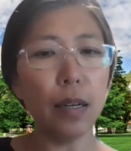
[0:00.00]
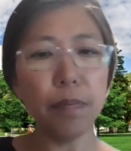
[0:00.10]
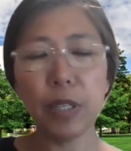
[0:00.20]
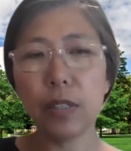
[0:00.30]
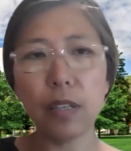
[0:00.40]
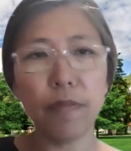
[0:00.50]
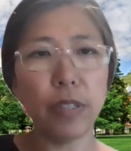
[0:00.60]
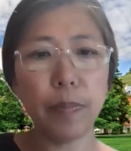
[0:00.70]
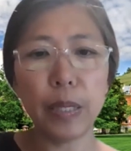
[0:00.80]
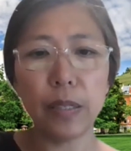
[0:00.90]
because of the
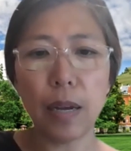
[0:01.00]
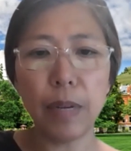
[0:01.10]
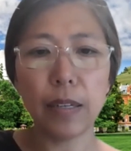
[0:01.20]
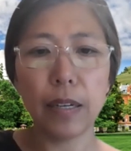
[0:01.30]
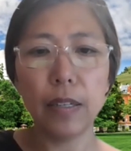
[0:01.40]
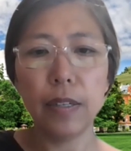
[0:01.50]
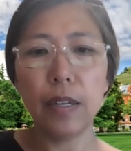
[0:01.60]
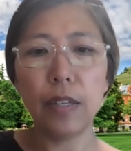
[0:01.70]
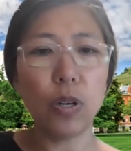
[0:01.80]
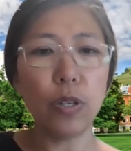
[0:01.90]
pandemic.
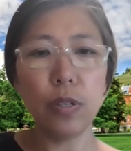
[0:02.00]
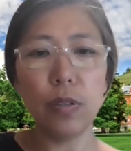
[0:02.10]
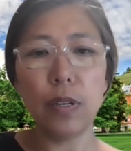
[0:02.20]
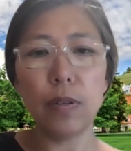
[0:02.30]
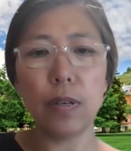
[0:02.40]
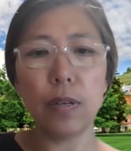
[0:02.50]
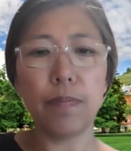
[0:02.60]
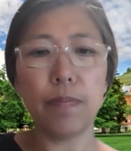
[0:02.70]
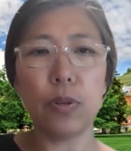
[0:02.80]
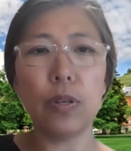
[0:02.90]
And also there are
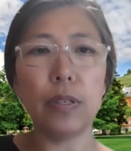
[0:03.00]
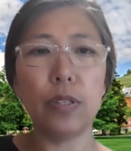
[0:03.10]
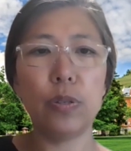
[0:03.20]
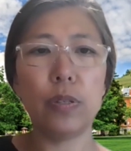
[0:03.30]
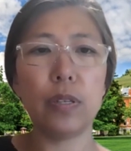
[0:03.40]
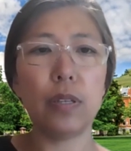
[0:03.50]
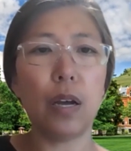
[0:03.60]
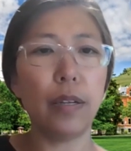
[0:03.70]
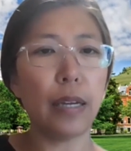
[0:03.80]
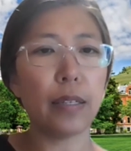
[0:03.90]
more interest in
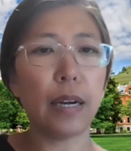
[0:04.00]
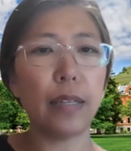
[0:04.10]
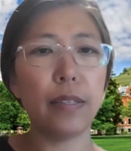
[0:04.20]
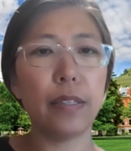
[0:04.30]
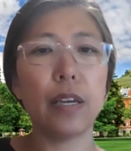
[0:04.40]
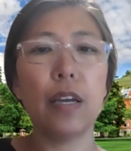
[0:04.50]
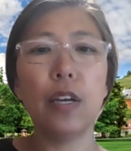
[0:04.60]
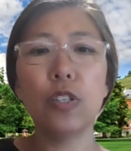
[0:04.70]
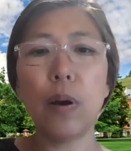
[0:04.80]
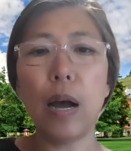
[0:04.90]
online classes.
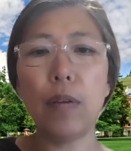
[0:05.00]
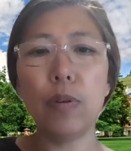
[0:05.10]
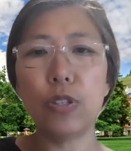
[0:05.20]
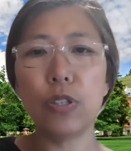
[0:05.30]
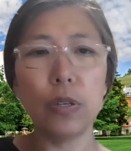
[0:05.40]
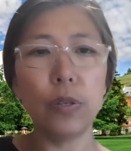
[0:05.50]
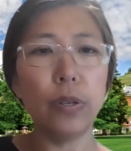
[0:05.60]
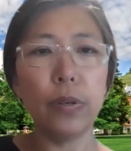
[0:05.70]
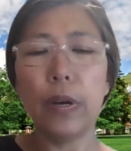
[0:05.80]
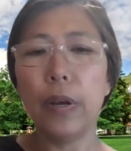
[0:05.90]
So I will show
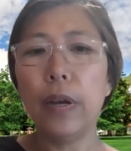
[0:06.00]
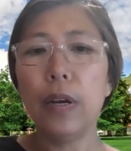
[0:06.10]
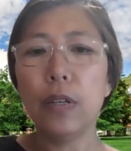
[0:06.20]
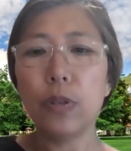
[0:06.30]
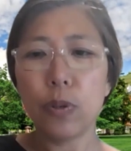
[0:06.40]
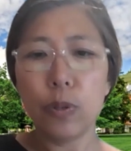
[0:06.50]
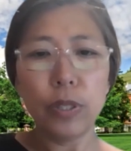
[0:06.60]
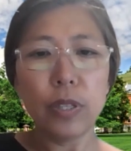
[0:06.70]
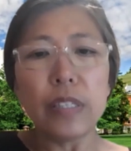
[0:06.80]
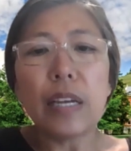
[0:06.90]
you the
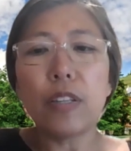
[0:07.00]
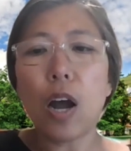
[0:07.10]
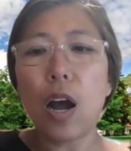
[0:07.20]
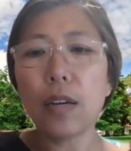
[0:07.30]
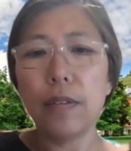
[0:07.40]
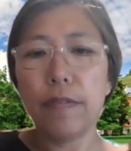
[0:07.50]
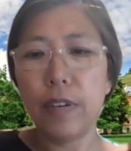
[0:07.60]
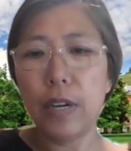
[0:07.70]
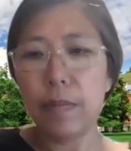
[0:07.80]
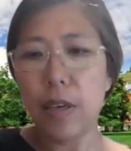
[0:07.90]
courses and talk from